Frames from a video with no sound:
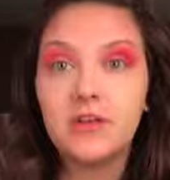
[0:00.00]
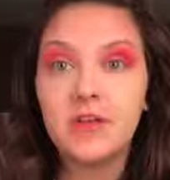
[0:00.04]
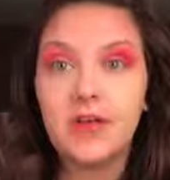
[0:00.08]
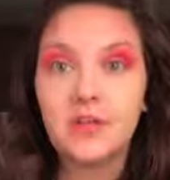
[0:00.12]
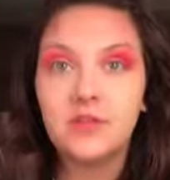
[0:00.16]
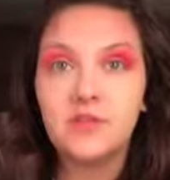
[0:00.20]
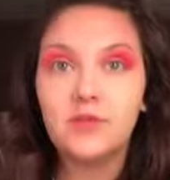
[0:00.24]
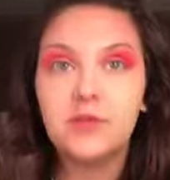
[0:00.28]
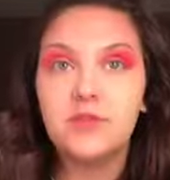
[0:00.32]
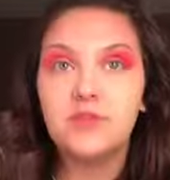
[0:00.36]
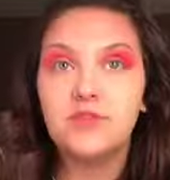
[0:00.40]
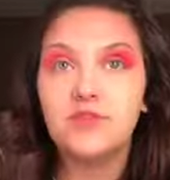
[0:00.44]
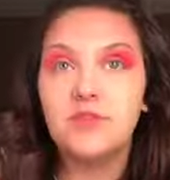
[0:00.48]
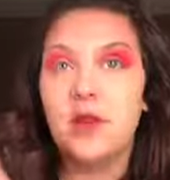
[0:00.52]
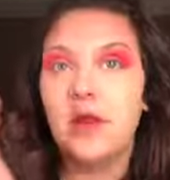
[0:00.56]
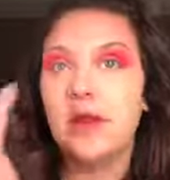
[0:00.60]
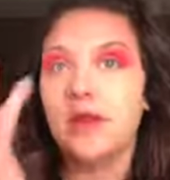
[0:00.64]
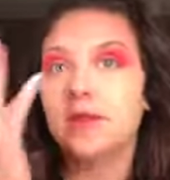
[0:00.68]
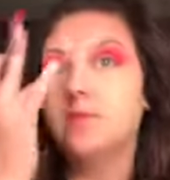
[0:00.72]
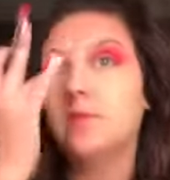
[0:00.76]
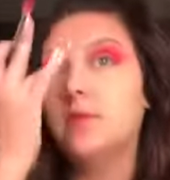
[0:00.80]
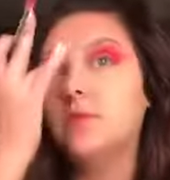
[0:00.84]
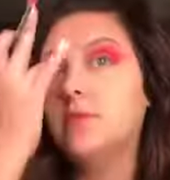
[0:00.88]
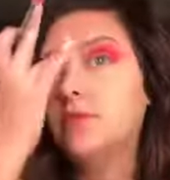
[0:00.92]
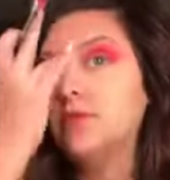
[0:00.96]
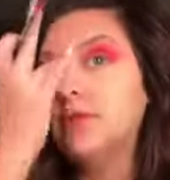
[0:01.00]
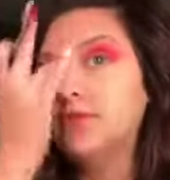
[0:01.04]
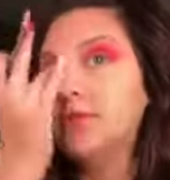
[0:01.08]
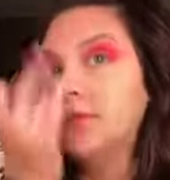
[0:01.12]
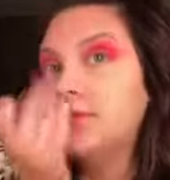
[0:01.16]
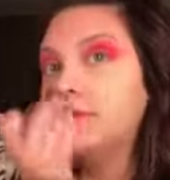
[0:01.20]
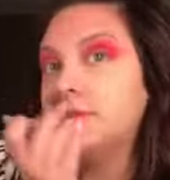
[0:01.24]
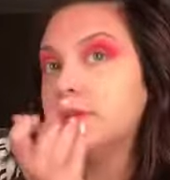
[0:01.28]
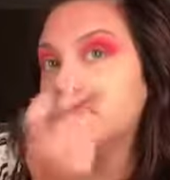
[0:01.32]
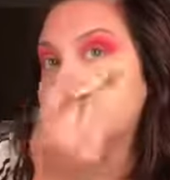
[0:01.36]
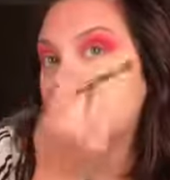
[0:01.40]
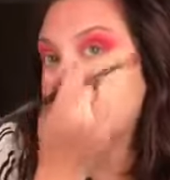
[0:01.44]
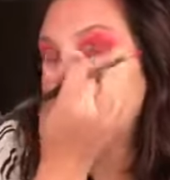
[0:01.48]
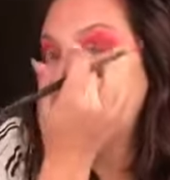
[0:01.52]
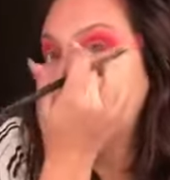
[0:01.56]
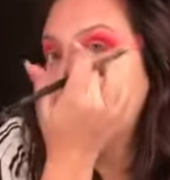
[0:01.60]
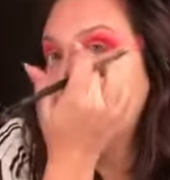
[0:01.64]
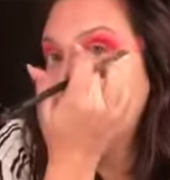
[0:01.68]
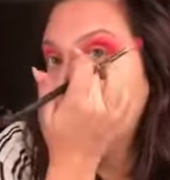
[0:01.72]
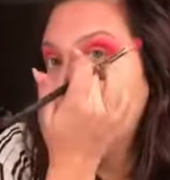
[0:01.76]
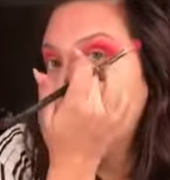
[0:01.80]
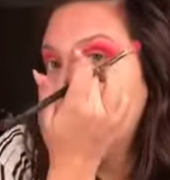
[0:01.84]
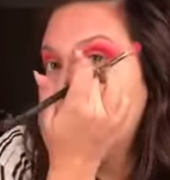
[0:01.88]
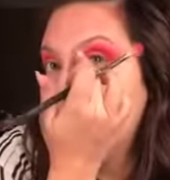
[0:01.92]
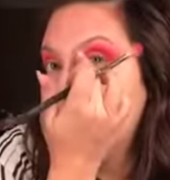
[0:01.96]
That's what drag people do, is they
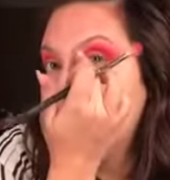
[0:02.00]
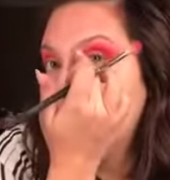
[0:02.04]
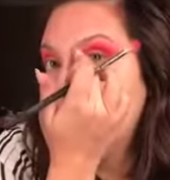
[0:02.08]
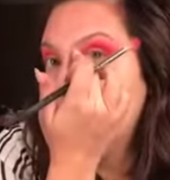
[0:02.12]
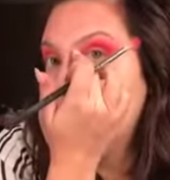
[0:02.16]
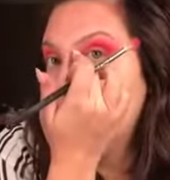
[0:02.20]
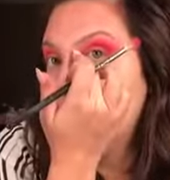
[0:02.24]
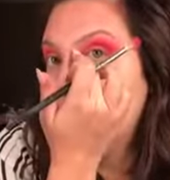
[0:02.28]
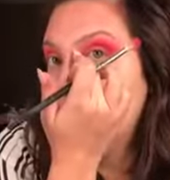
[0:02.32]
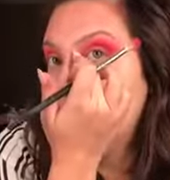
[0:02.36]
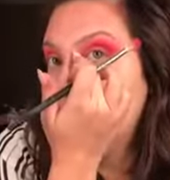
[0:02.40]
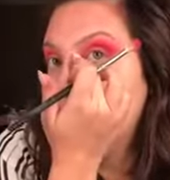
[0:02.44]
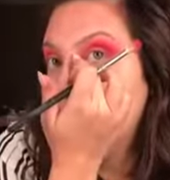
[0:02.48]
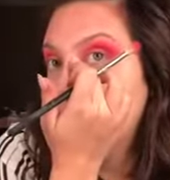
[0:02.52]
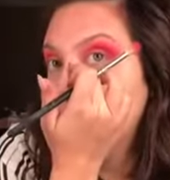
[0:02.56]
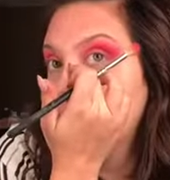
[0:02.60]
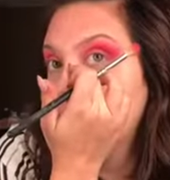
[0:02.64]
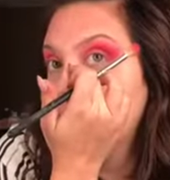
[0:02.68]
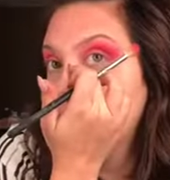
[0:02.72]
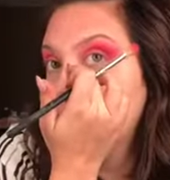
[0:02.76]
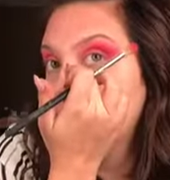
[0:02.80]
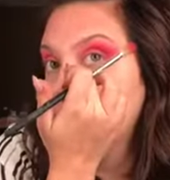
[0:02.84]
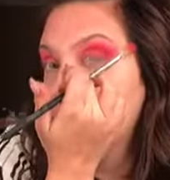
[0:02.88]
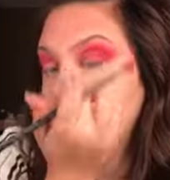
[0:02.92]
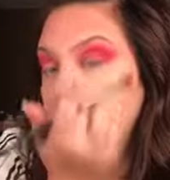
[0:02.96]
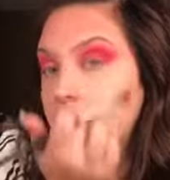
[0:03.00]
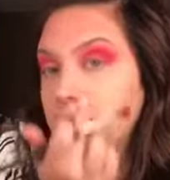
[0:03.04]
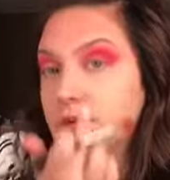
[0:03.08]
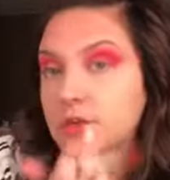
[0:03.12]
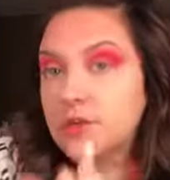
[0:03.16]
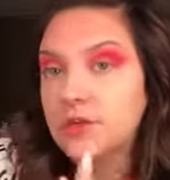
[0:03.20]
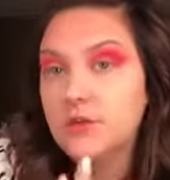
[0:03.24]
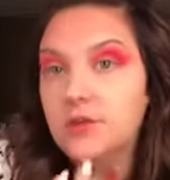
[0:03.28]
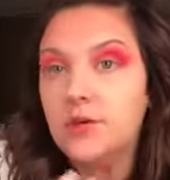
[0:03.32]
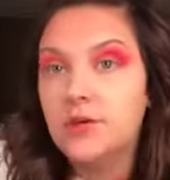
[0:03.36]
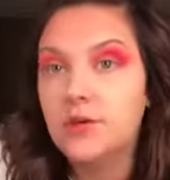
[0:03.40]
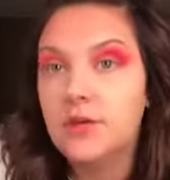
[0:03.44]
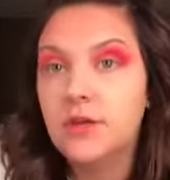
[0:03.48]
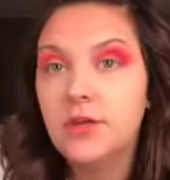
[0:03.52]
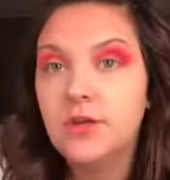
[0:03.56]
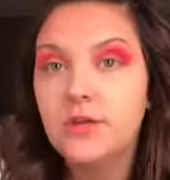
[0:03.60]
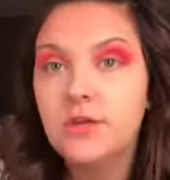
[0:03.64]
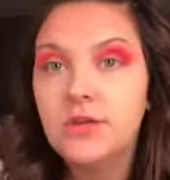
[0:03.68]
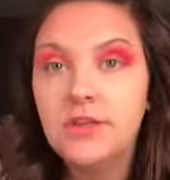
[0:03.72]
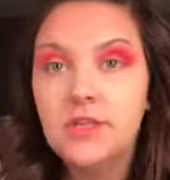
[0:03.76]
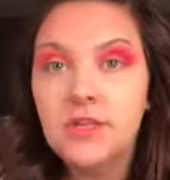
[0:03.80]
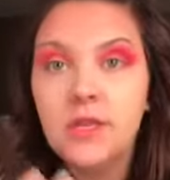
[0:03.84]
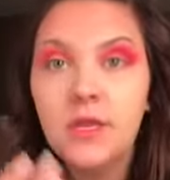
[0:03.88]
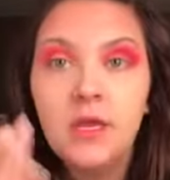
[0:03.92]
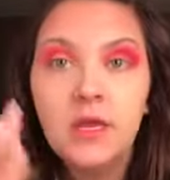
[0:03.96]
bring it up all the way to the bridge of their
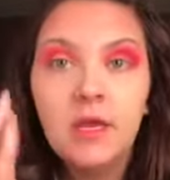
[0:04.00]
nose